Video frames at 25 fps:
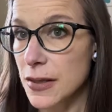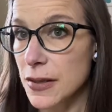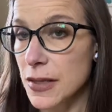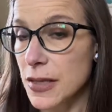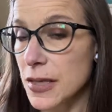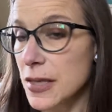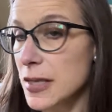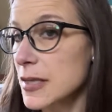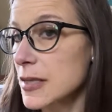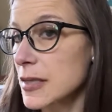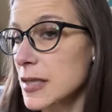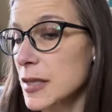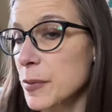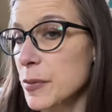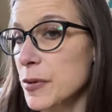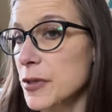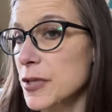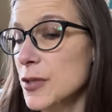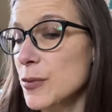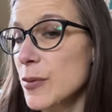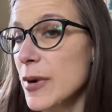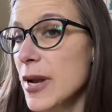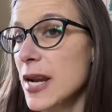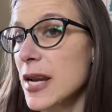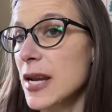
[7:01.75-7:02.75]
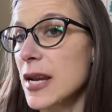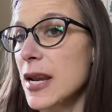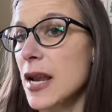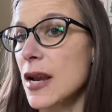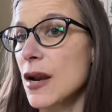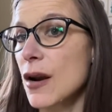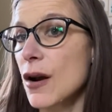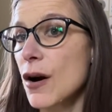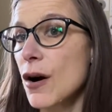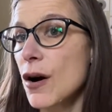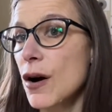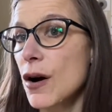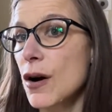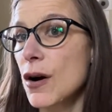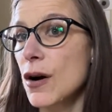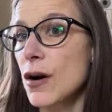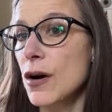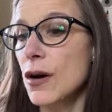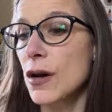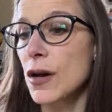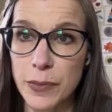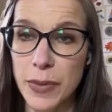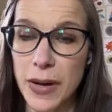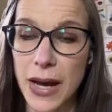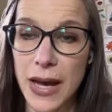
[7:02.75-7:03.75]
easily persuaded at
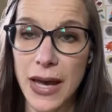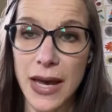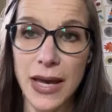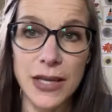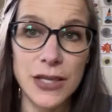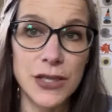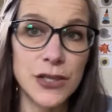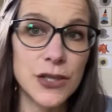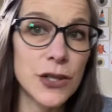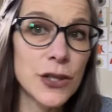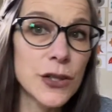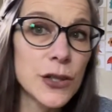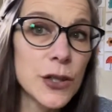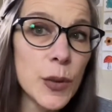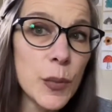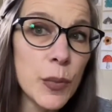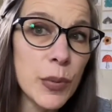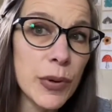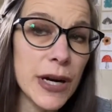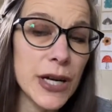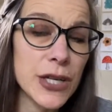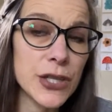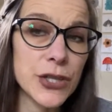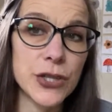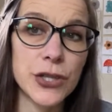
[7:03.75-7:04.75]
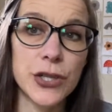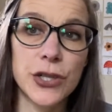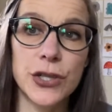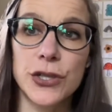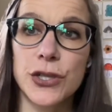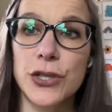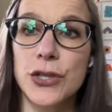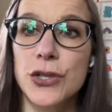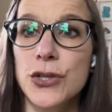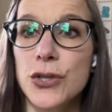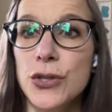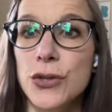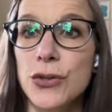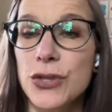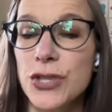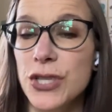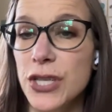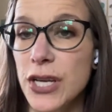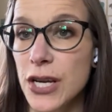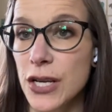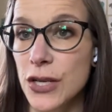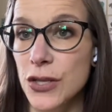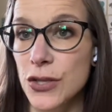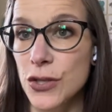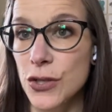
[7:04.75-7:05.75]
all by external pressures to
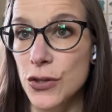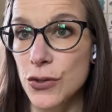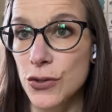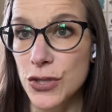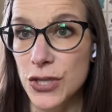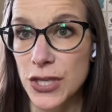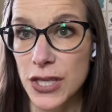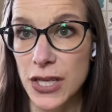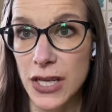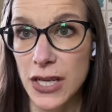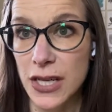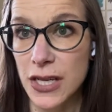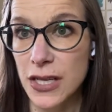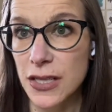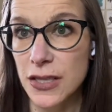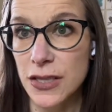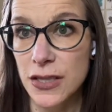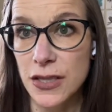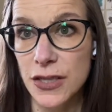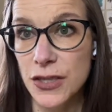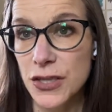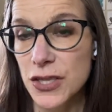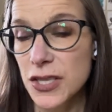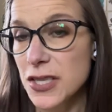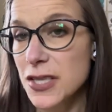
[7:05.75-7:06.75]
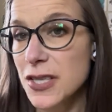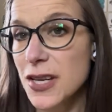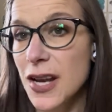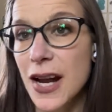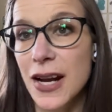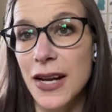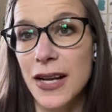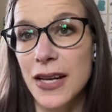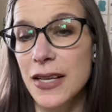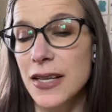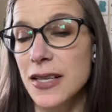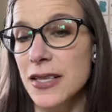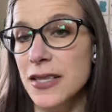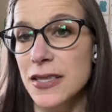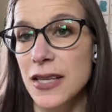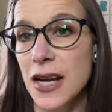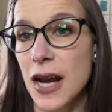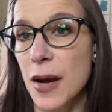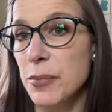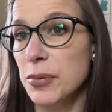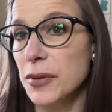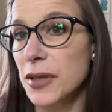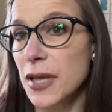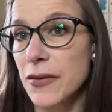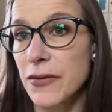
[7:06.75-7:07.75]
change who she is. She's not going to
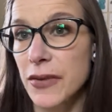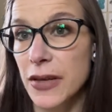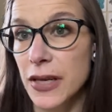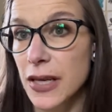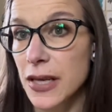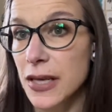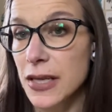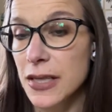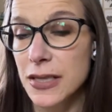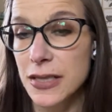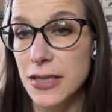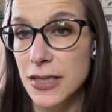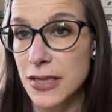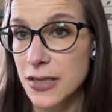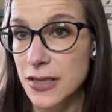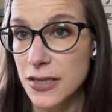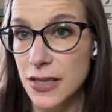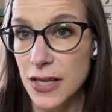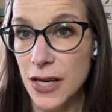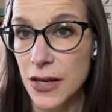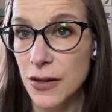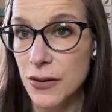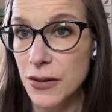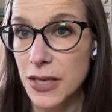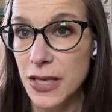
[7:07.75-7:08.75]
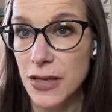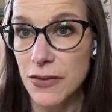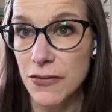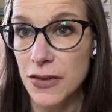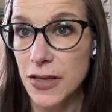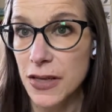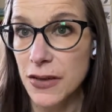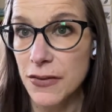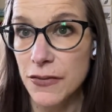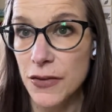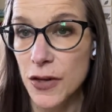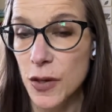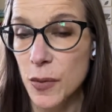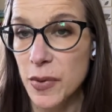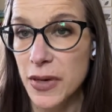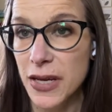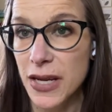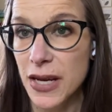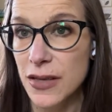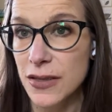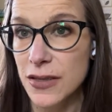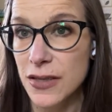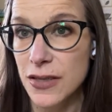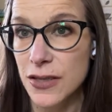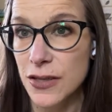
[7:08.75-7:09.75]
stop loving disco even if nobody
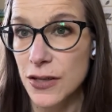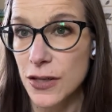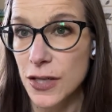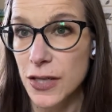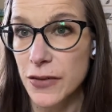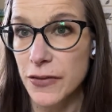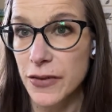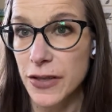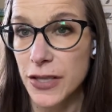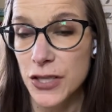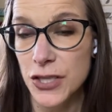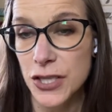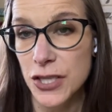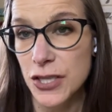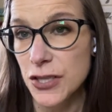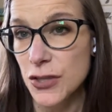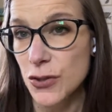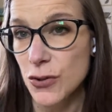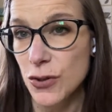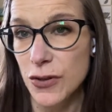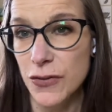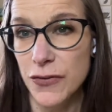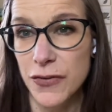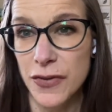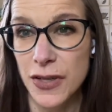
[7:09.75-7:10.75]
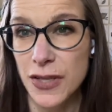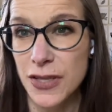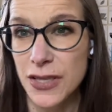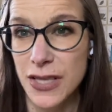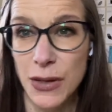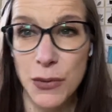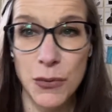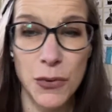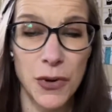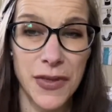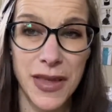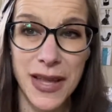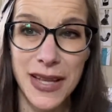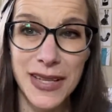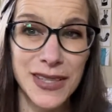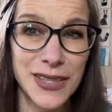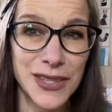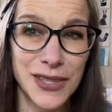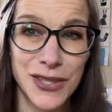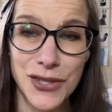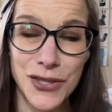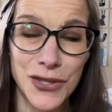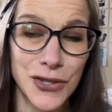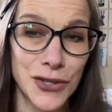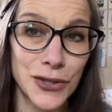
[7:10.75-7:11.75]
else has heard of it. She sort of feels like, well,
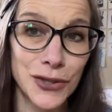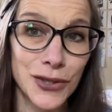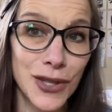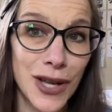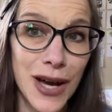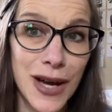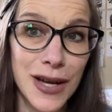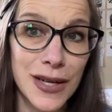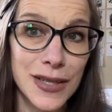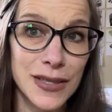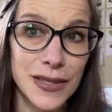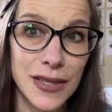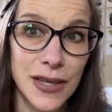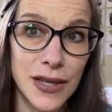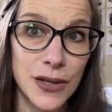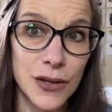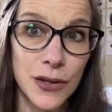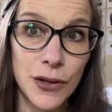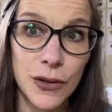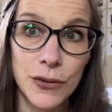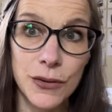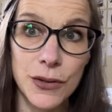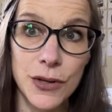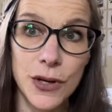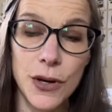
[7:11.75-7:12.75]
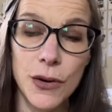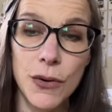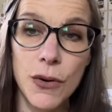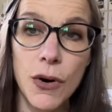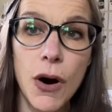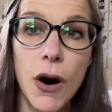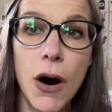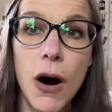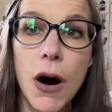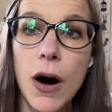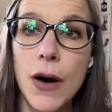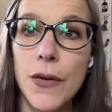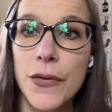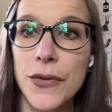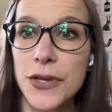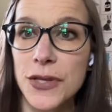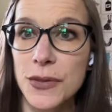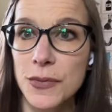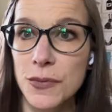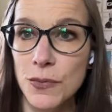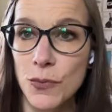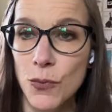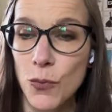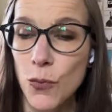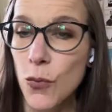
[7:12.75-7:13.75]
that's your loss that you don't know all
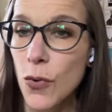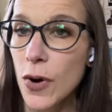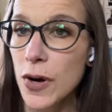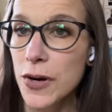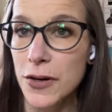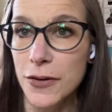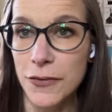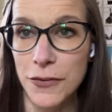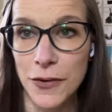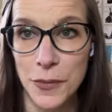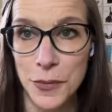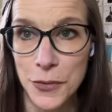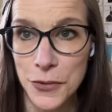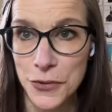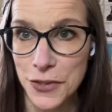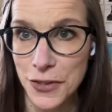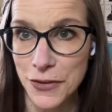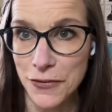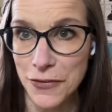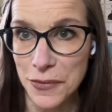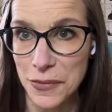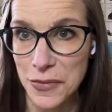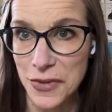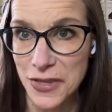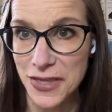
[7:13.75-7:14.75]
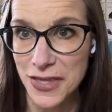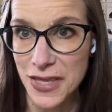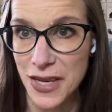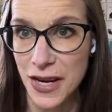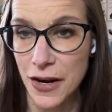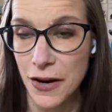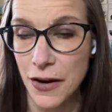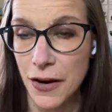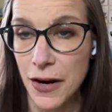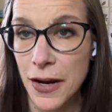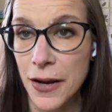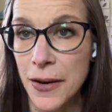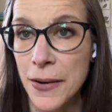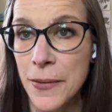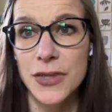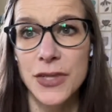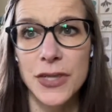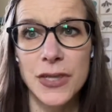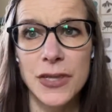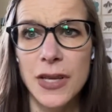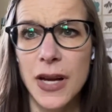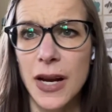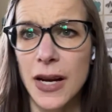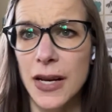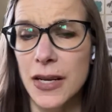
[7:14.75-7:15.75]
this wonderful music from this era.
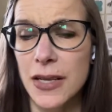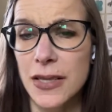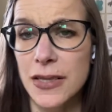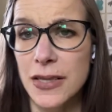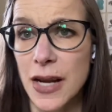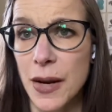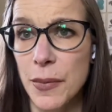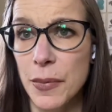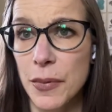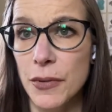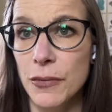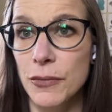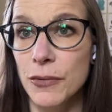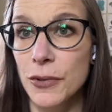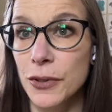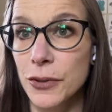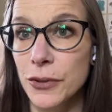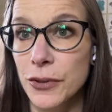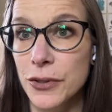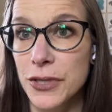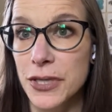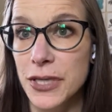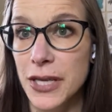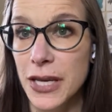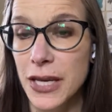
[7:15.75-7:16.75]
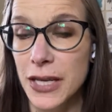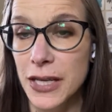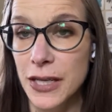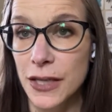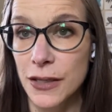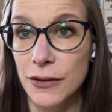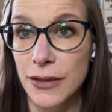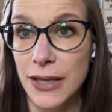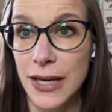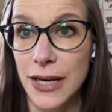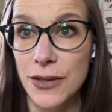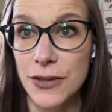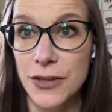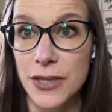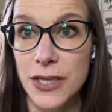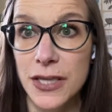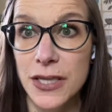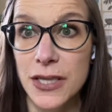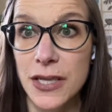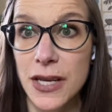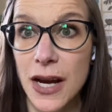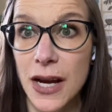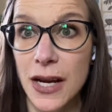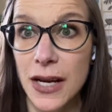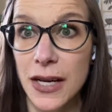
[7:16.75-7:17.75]
She's not going to stop roller skating around.
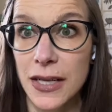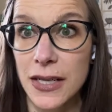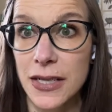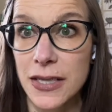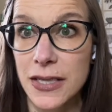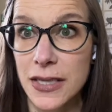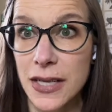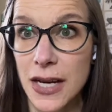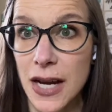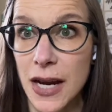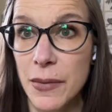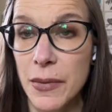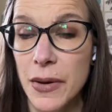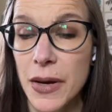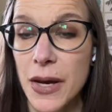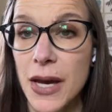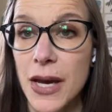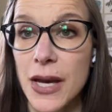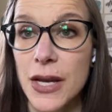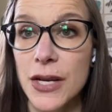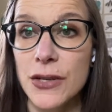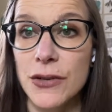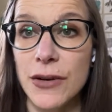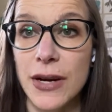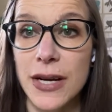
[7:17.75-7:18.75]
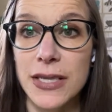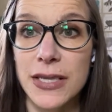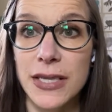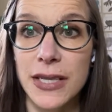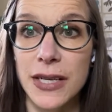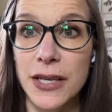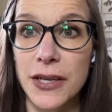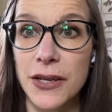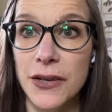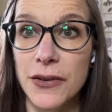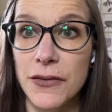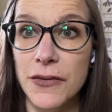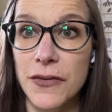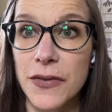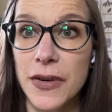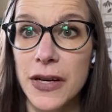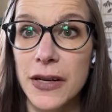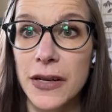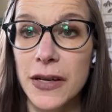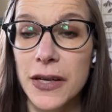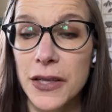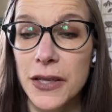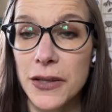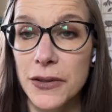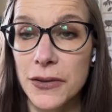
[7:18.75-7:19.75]
She's not going to stop dressing in her
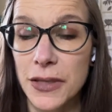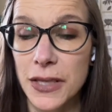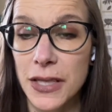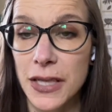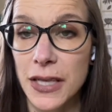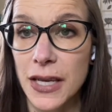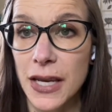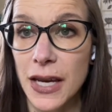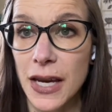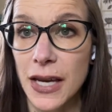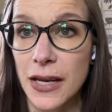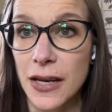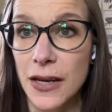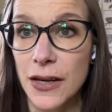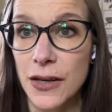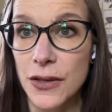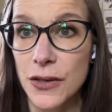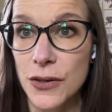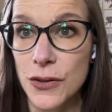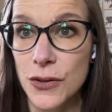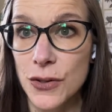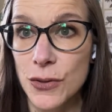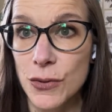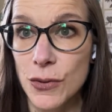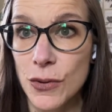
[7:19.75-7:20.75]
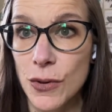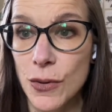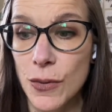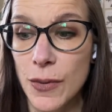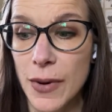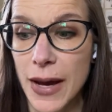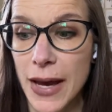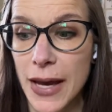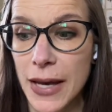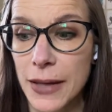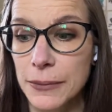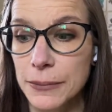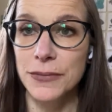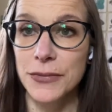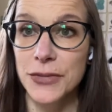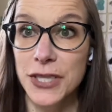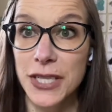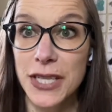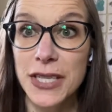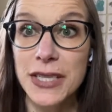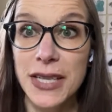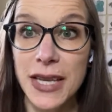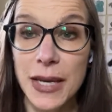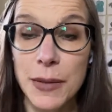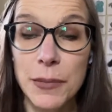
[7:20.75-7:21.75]
very unique and unusual way. She
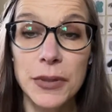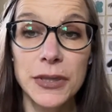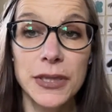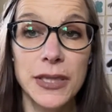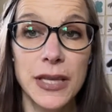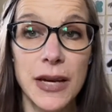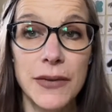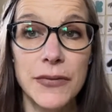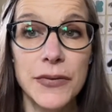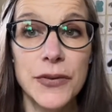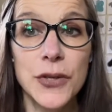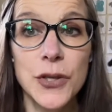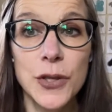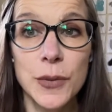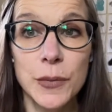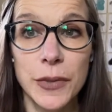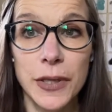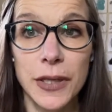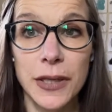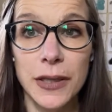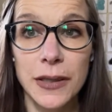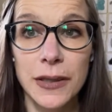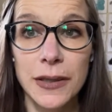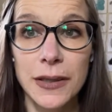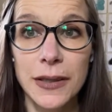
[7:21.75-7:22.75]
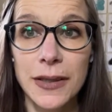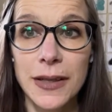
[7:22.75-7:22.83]
is able to have humor